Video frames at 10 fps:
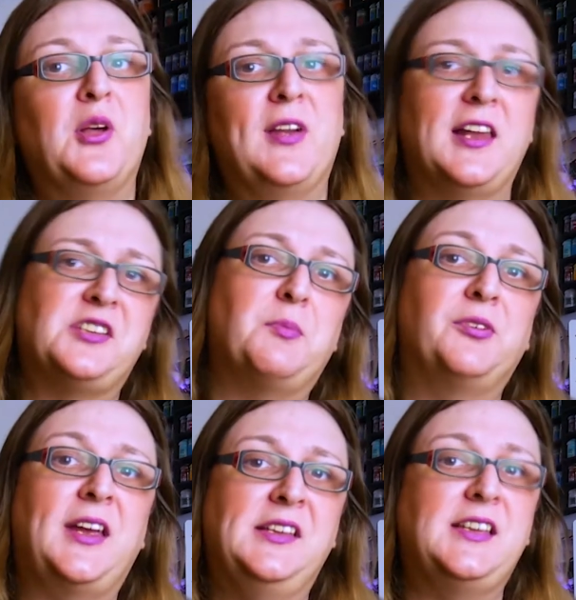Loyalist
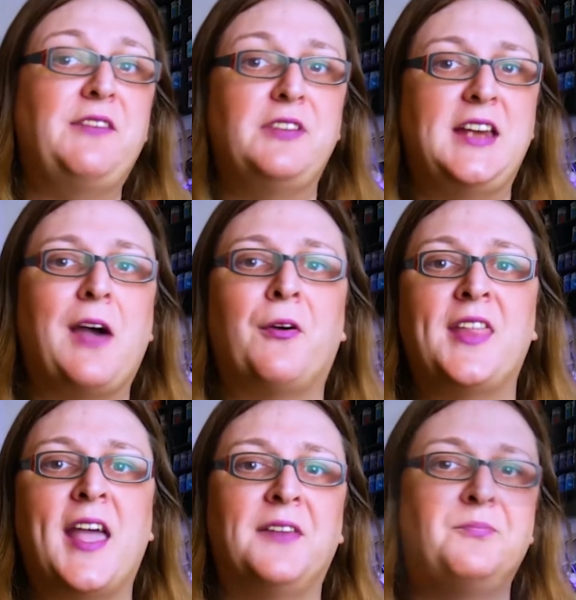Marines every now
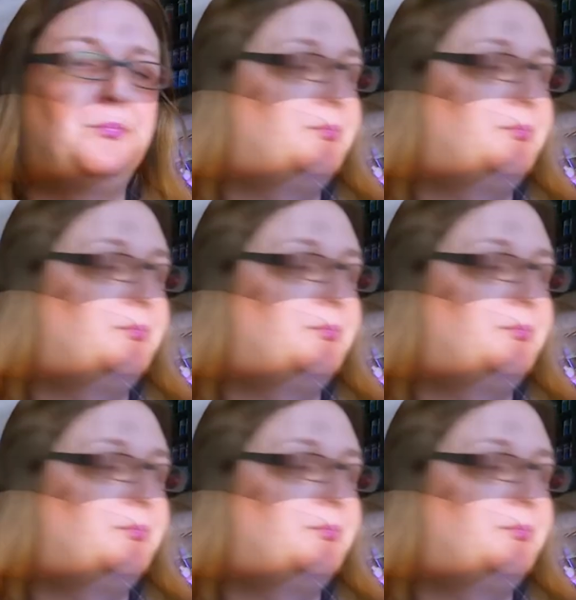and then.